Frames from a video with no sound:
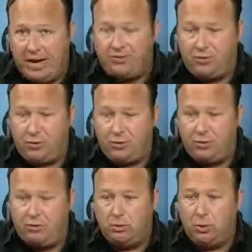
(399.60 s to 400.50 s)
thanks
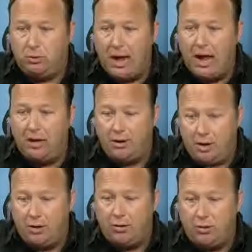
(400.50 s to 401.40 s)
to Laurel and
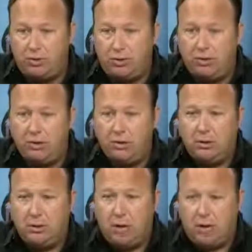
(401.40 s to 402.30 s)
Hughes and
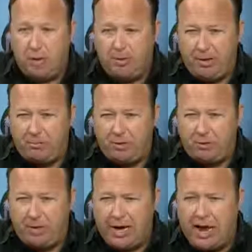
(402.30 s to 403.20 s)
helping them get
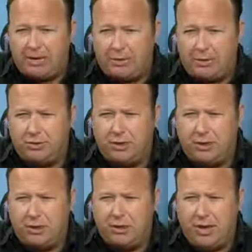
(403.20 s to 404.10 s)
the reactors.
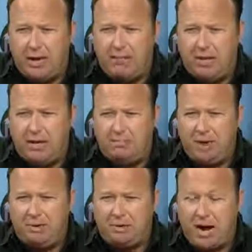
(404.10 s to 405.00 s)
The head of
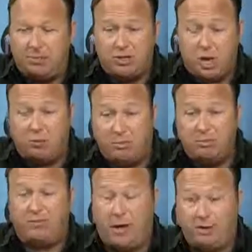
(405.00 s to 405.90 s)
ABB at the time was Donald
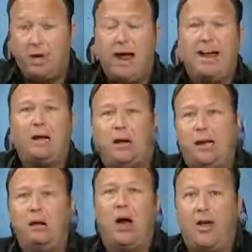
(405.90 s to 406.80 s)
Rumsfeld, and
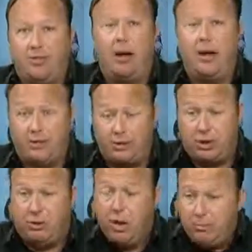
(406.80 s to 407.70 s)
Clinton authorized it.
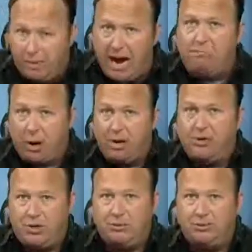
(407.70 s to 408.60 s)
So
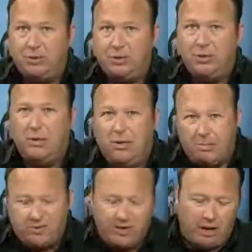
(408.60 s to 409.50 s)
bipartisan.
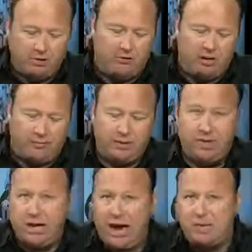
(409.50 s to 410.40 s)
Rumsfeld's involved
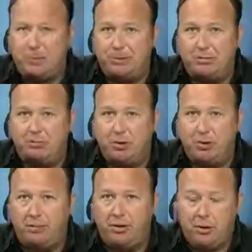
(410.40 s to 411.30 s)
in getting aspartame
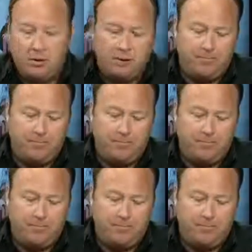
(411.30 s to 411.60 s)
approved.